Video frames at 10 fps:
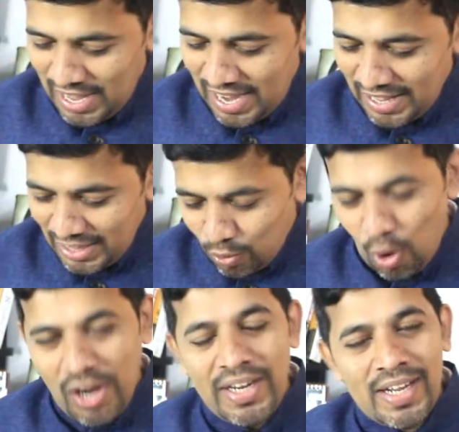In the
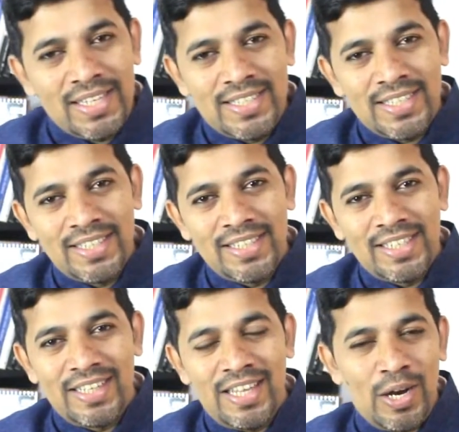quality culture,
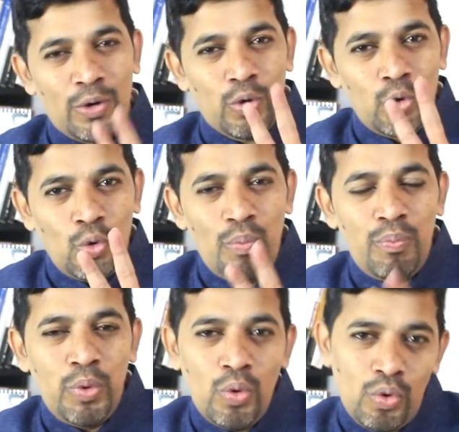there are two
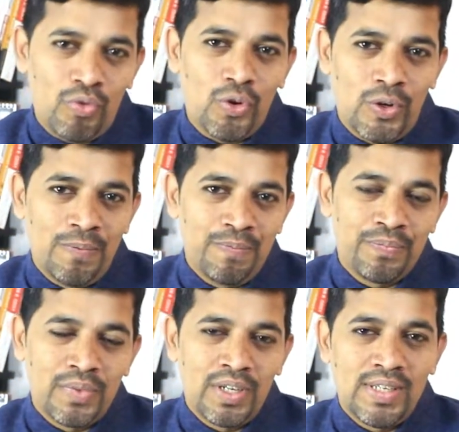beautiful
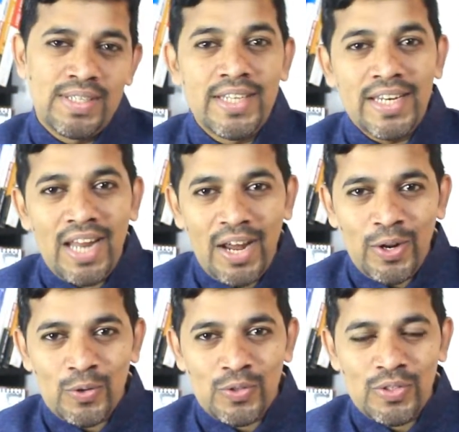
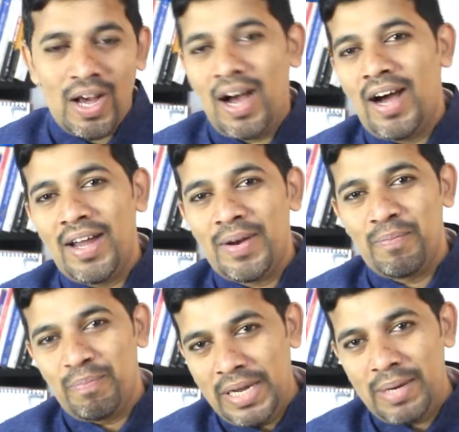scenarios are
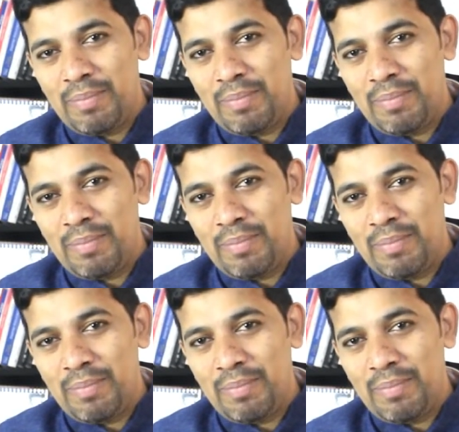being